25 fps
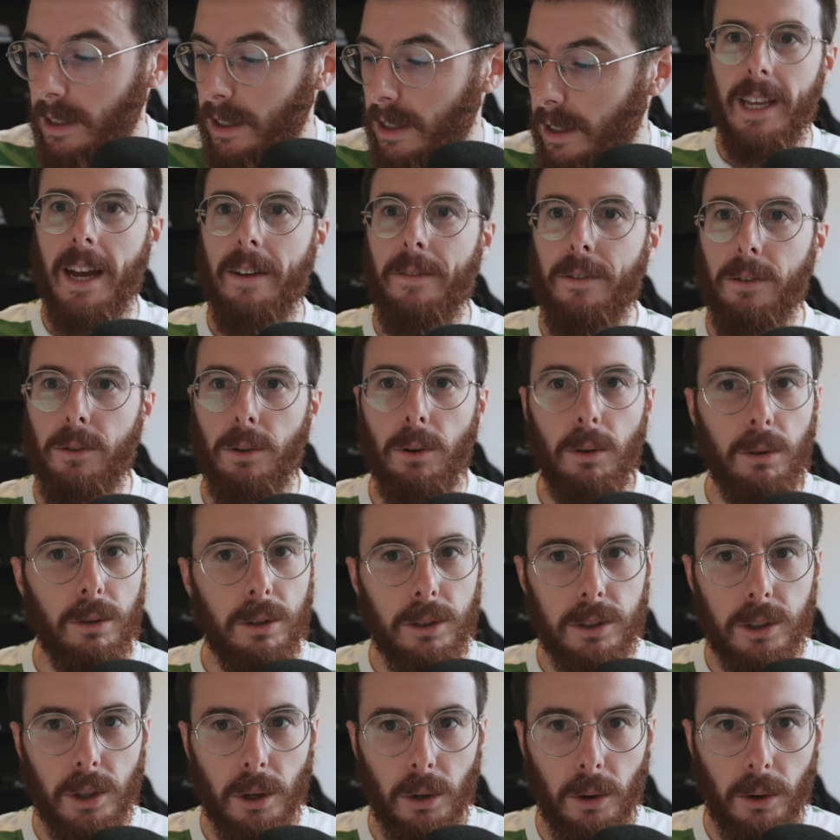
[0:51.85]
Now, for all
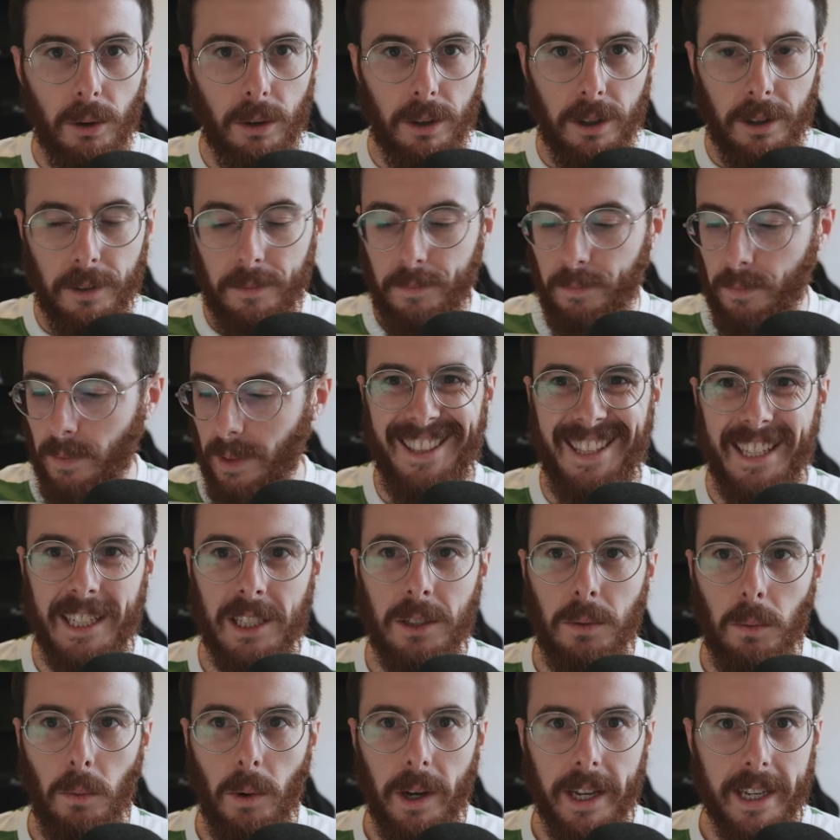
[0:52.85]
the talk
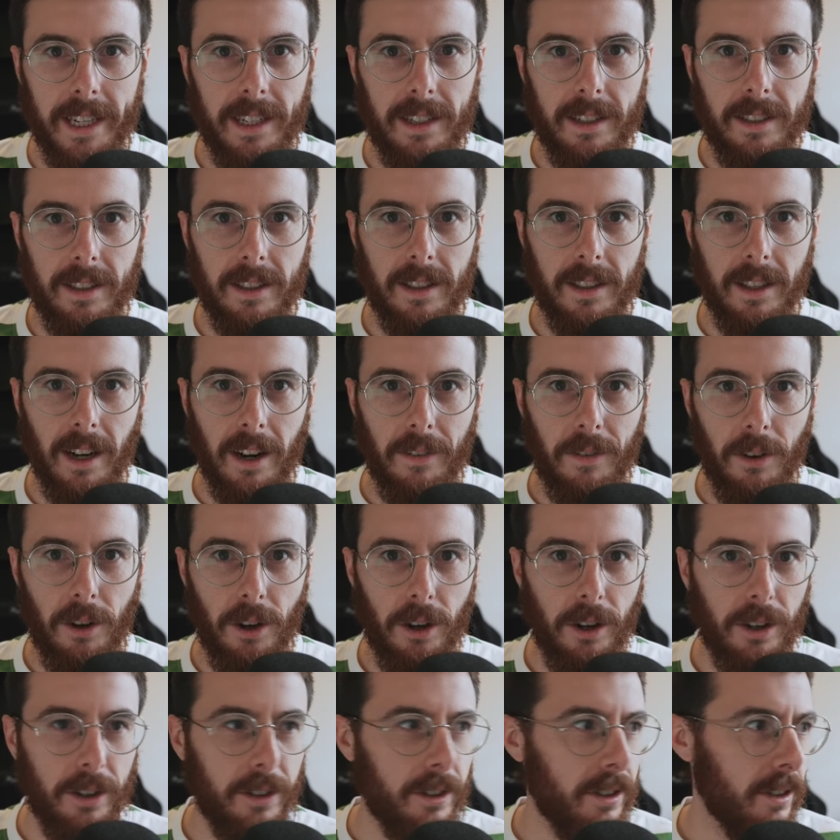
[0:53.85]
this week that I've
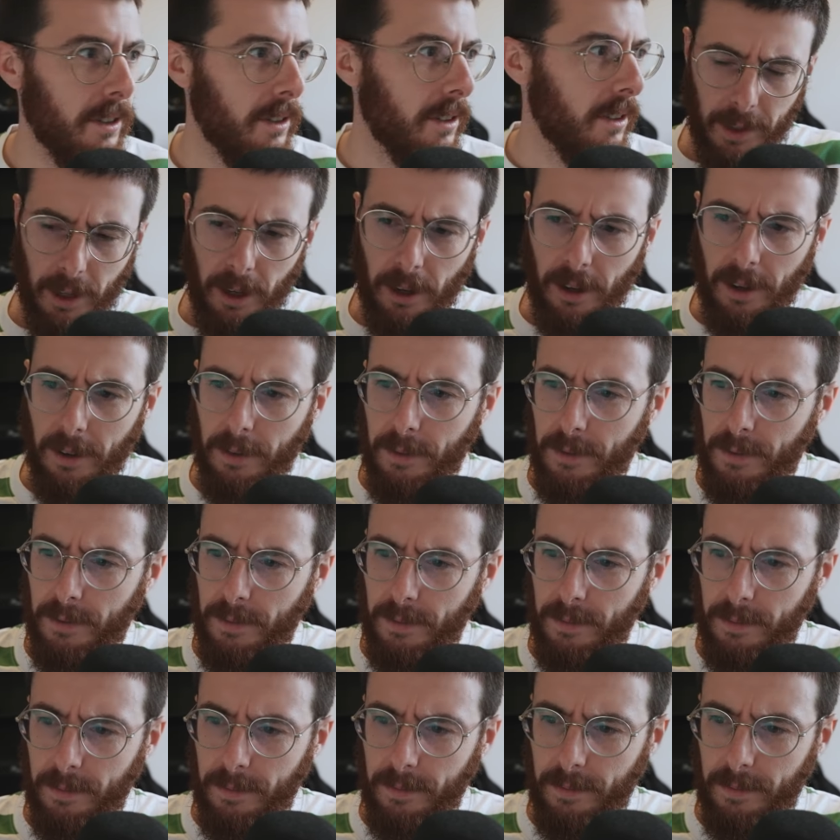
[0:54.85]
heard of